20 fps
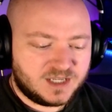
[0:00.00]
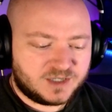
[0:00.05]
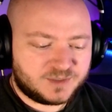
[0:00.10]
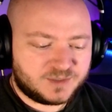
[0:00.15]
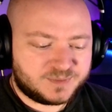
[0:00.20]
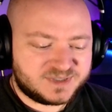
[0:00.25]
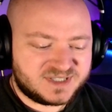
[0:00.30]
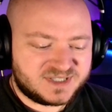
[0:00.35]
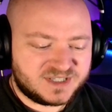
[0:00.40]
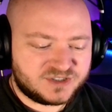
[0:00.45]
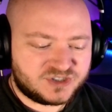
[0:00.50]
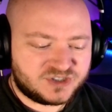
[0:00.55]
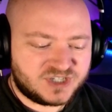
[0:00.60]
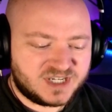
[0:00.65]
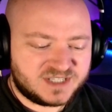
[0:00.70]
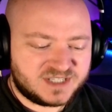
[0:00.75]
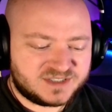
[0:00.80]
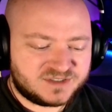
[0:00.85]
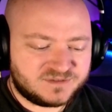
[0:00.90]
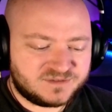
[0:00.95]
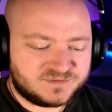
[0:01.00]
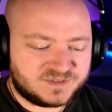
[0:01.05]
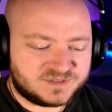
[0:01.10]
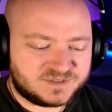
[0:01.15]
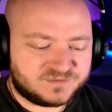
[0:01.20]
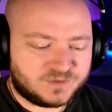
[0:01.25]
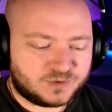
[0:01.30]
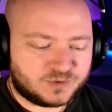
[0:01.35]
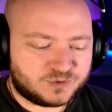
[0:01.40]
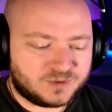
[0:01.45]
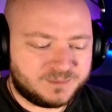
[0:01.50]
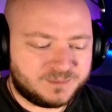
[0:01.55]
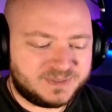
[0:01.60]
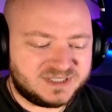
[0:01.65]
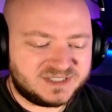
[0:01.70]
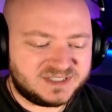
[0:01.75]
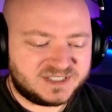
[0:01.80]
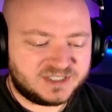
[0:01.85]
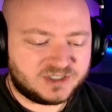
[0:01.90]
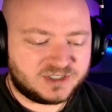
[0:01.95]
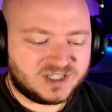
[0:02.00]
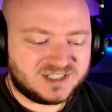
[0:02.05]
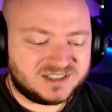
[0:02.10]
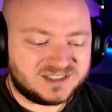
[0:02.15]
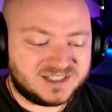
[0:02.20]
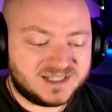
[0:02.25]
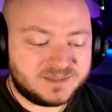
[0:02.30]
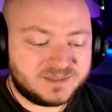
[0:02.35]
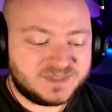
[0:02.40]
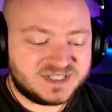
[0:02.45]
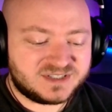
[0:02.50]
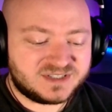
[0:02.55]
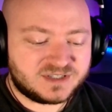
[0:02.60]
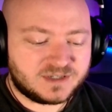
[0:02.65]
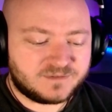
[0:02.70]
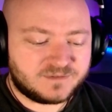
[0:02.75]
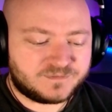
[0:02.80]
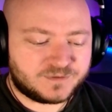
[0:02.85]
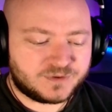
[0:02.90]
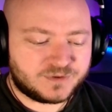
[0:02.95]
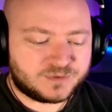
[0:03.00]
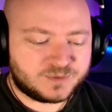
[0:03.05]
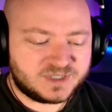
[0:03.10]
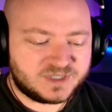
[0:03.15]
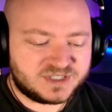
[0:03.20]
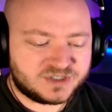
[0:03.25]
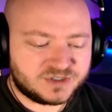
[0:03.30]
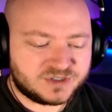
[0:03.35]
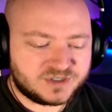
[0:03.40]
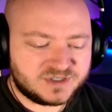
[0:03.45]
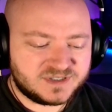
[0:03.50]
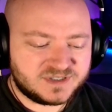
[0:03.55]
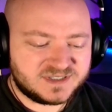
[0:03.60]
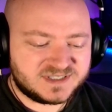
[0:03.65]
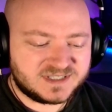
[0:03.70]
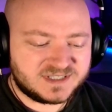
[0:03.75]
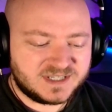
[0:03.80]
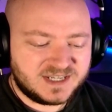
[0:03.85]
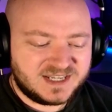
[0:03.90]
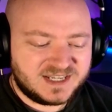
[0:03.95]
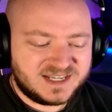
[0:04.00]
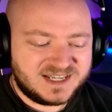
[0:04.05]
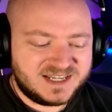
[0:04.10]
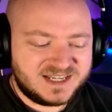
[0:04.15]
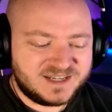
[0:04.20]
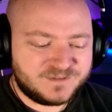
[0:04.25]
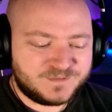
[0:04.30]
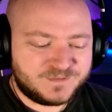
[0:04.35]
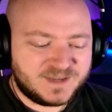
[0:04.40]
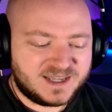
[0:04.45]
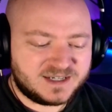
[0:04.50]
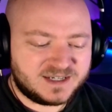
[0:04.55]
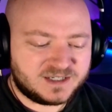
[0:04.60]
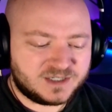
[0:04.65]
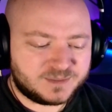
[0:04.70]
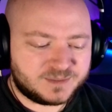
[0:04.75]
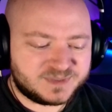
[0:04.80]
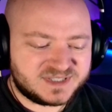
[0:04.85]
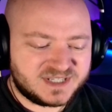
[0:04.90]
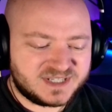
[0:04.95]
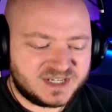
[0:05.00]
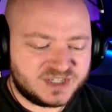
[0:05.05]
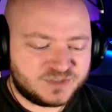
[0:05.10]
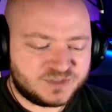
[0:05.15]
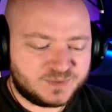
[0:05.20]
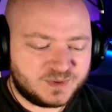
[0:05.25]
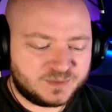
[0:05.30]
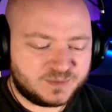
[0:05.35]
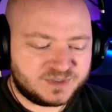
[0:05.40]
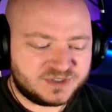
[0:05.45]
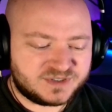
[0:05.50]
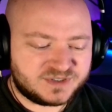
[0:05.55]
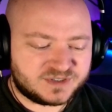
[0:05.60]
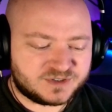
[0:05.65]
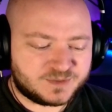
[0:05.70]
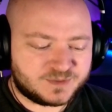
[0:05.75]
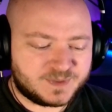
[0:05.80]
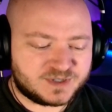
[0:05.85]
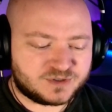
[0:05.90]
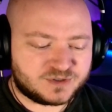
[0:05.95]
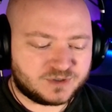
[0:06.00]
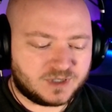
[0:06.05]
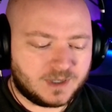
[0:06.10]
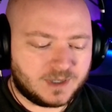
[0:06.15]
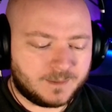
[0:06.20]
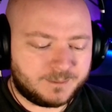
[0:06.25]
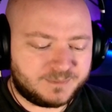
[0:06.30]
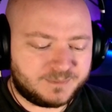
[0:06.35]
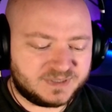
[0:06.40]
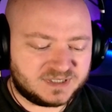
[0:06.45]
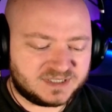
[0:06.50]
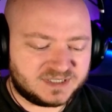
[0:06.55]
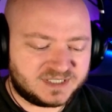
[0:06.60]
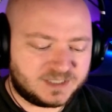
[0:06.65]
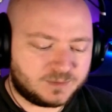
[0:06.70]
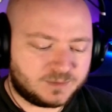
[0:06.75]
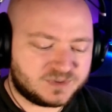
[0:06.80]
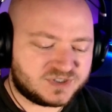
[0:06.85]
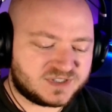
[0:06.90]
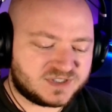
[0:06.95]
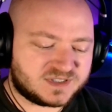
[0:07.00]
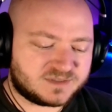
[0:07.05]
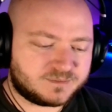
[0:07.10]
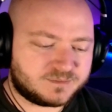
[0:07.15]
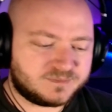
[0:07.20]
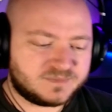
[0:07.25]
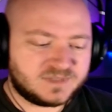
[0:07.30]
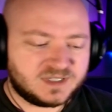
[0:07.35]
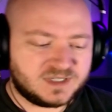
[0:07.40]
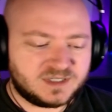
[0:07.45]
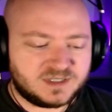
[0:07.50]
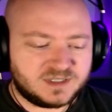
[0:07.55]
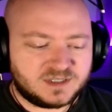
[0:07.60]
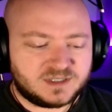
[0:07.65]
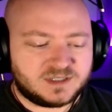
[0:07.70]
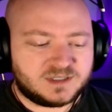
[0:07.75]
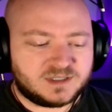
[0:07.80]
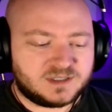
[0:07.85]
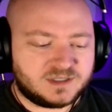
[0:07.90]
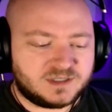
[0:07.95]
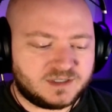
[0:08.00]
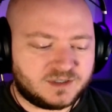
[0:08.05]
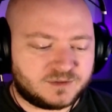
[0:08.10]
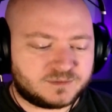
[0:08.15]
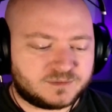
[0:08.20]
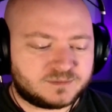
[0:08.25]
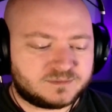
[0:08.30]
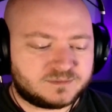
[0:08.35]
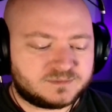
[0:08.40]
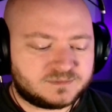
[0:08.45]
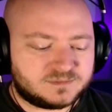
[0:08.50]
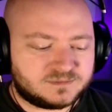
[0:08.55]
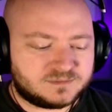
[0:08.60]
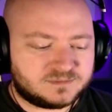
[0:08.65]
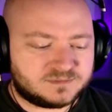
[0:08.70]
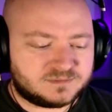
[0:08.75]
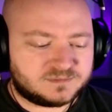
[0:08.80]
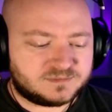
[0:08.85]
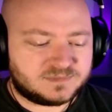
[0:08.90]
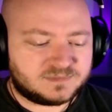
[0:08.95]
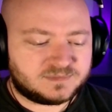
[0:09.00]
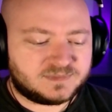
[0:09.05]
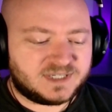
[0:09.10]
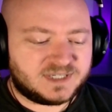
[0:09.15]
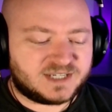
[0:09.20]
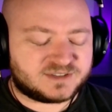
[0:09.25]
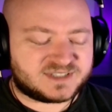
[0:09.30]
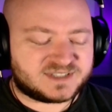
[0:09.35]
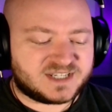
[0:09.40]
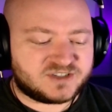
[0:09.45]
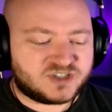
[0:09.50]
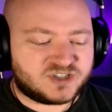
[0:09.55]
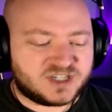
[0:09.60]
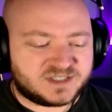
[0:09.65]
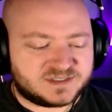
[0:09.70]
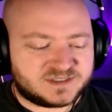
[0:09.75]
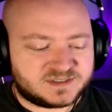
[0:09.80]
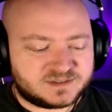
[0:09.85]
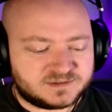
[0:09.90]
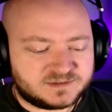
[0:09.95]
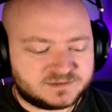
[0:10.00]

100% chance to inflict vulnerability on all enemies for 3 turns, if at 100% HP when using her special ability, which is, you know, an outside chance.